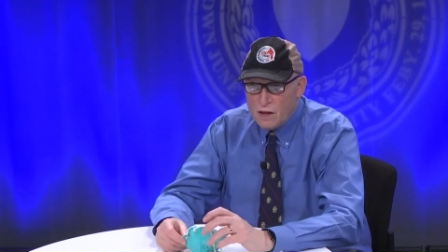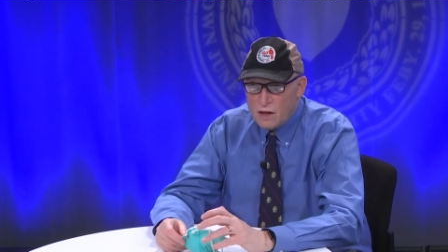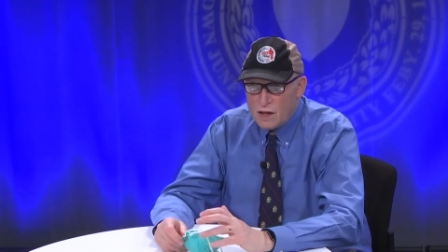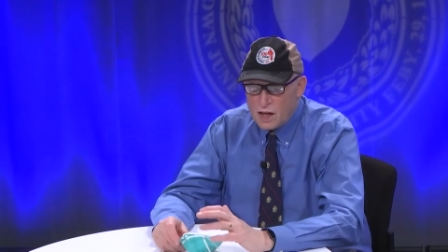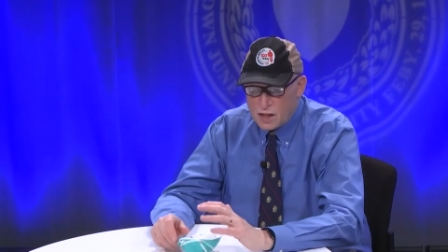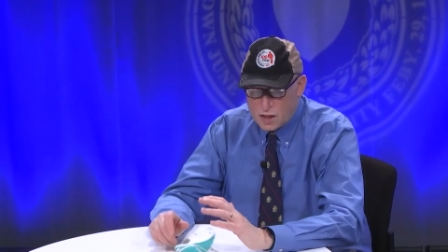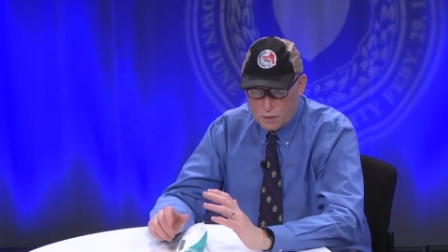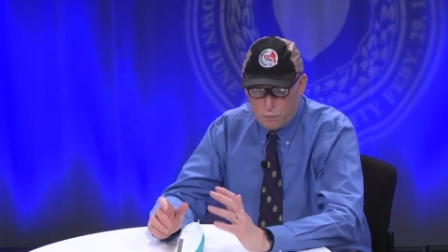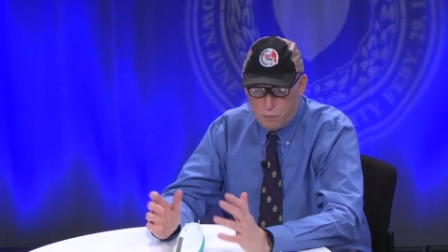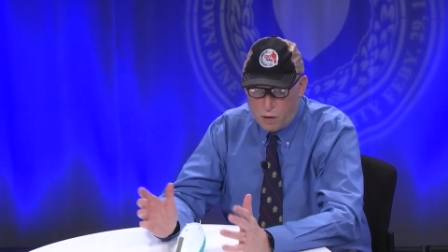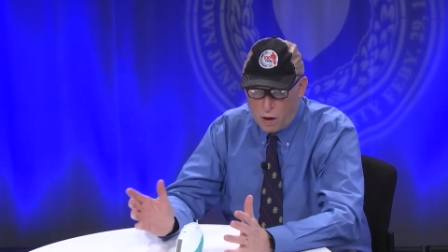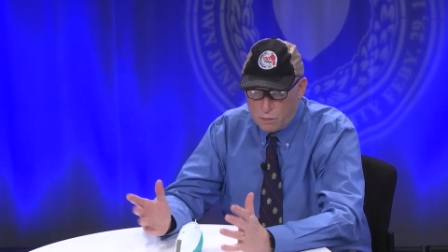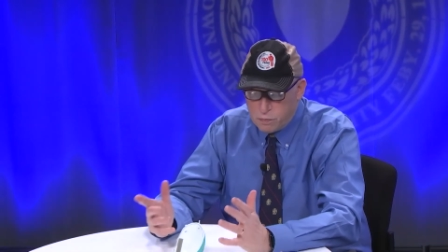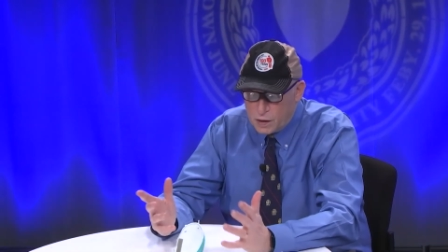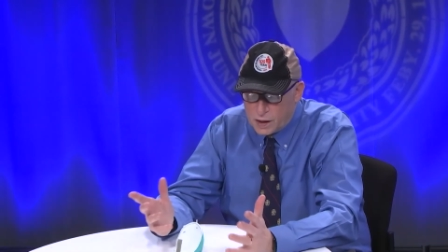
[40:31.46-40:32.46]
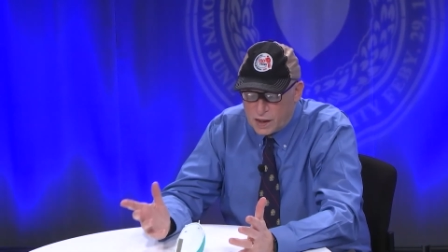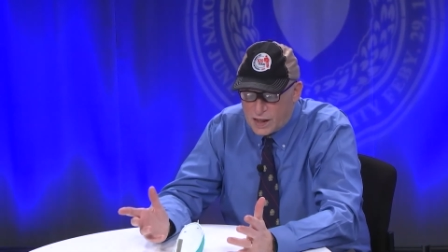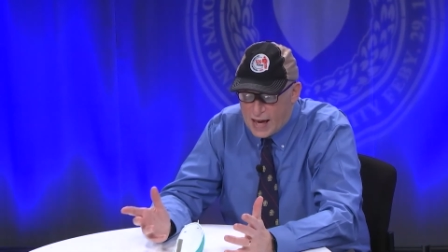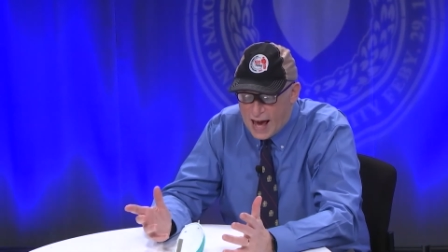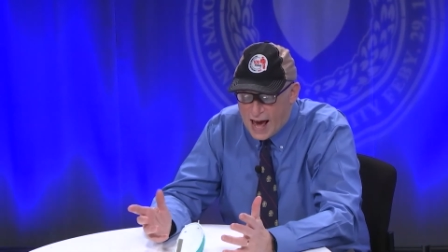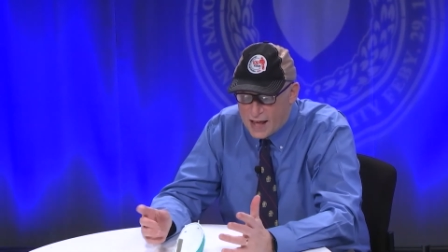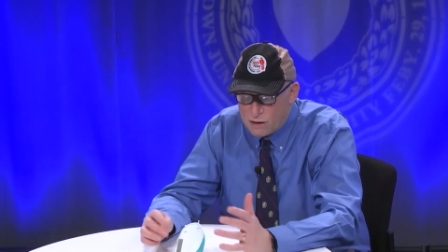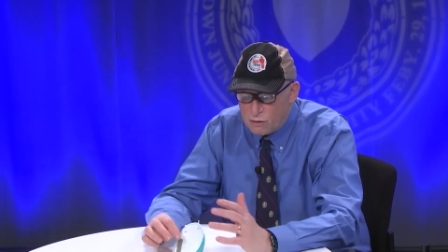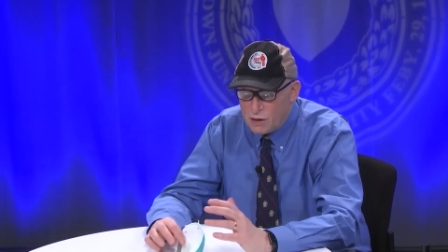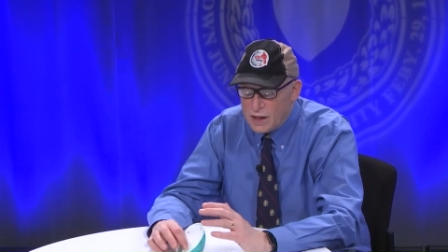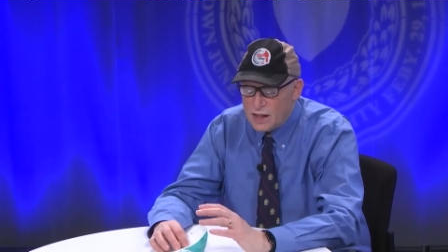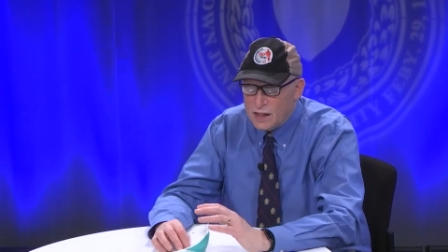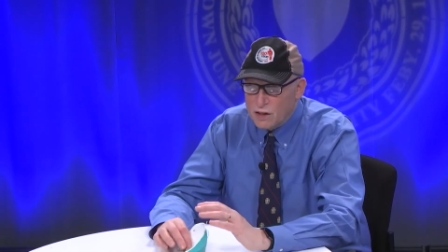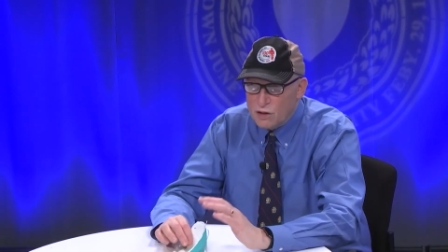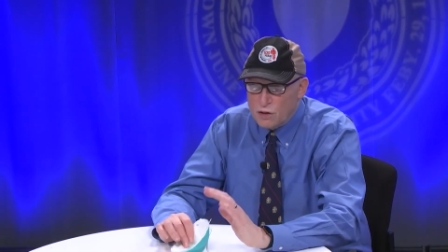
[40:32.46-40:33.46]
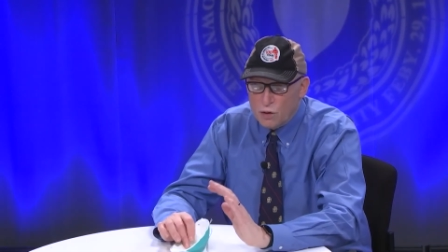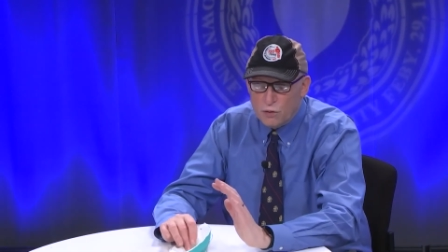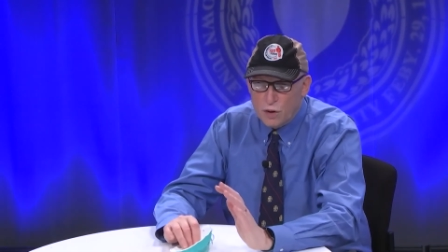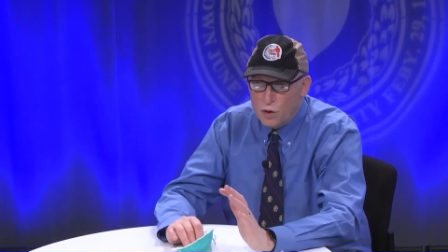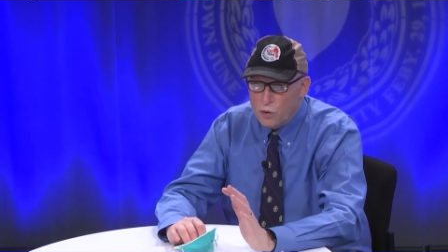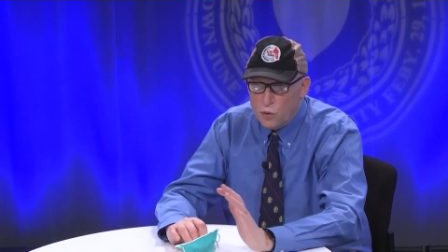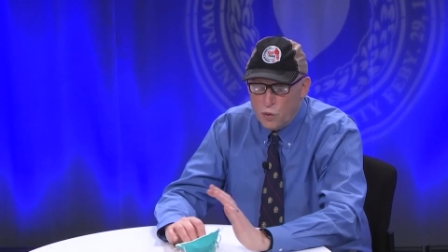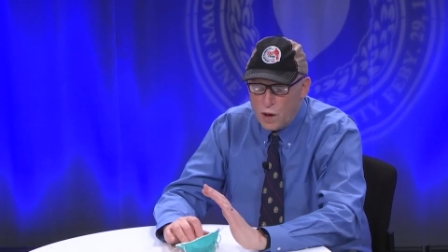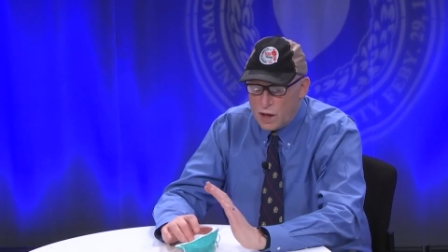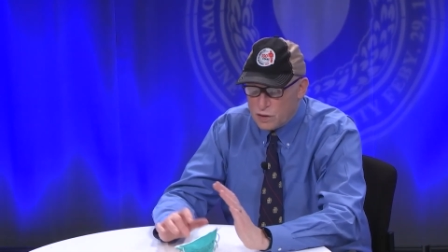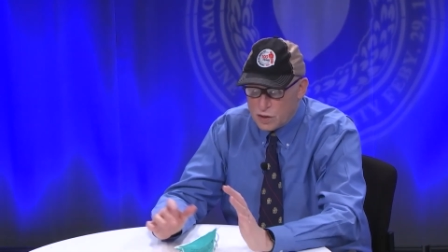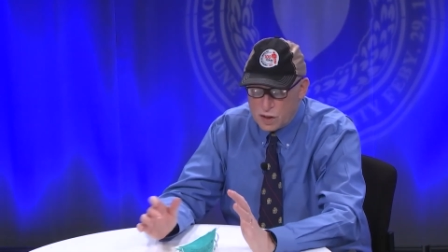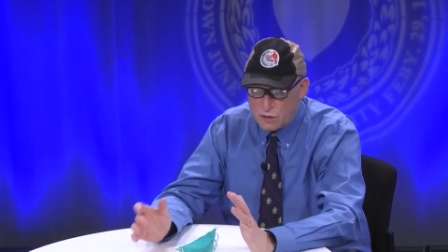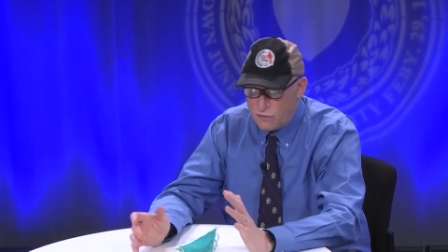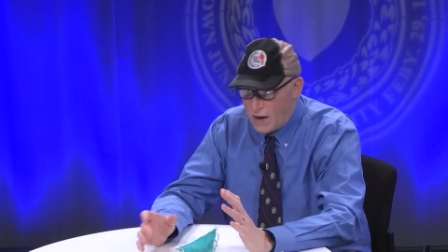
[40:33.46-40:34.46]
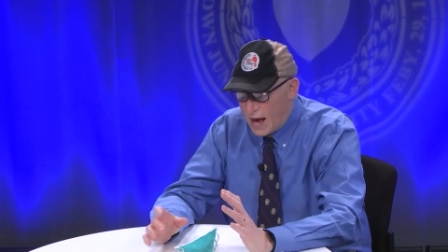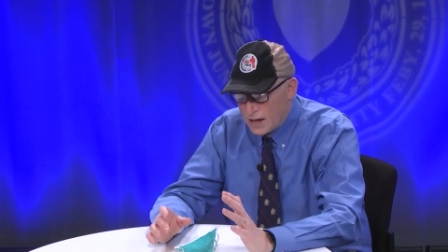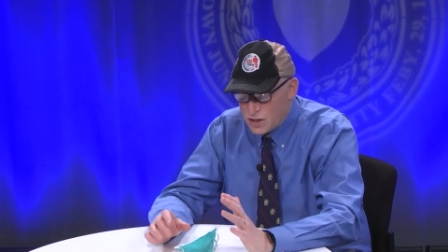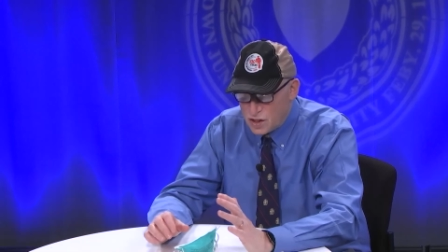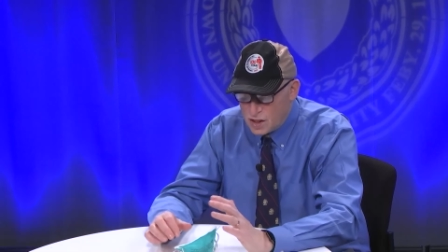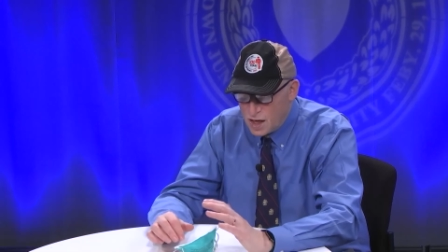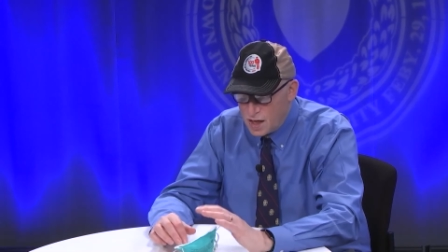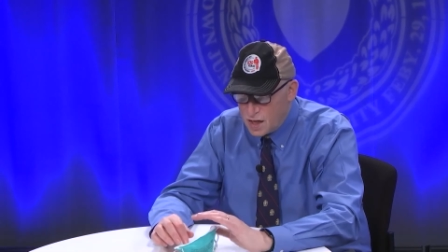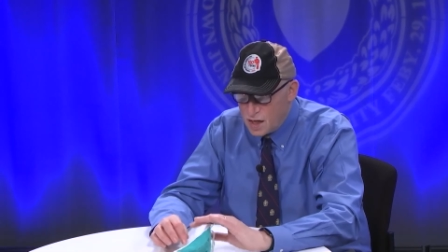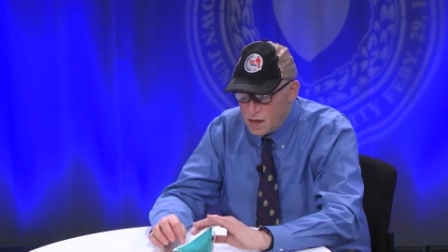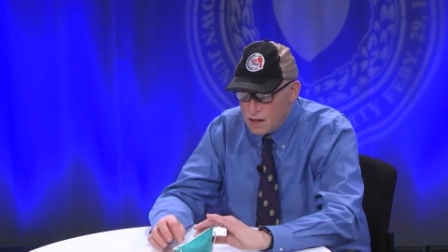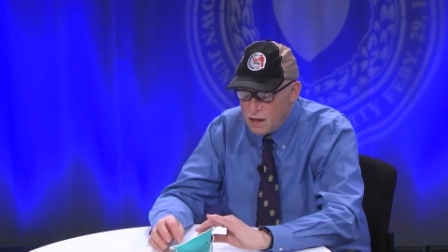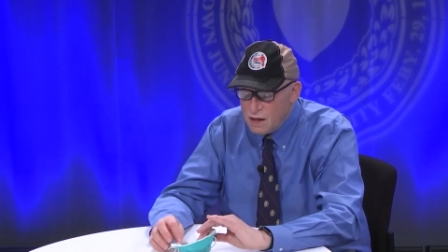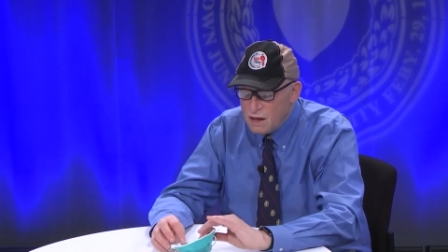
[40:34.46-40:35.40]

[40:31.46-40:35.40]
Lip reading: it's a public gathering and you don't know who else is vaccinated.